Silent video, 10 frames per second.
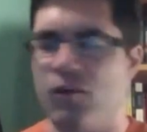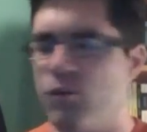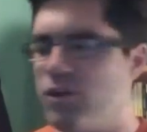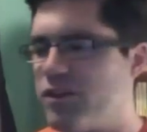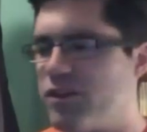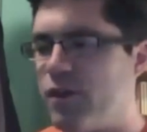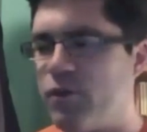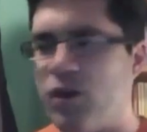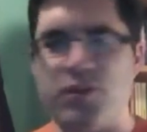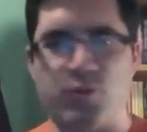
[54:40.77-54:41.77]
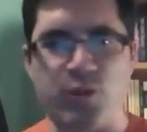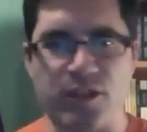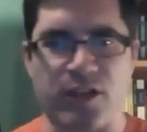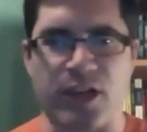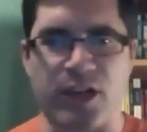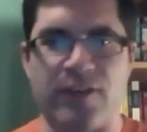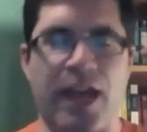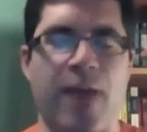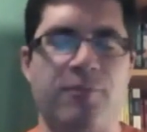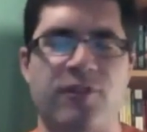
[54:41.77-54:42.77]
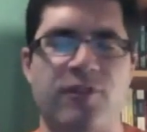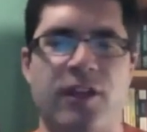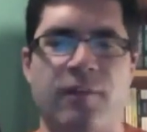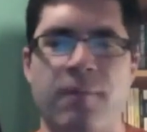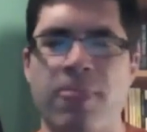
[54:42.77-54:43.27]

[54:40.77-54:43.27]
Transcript: which I thought were always really kind of captivating.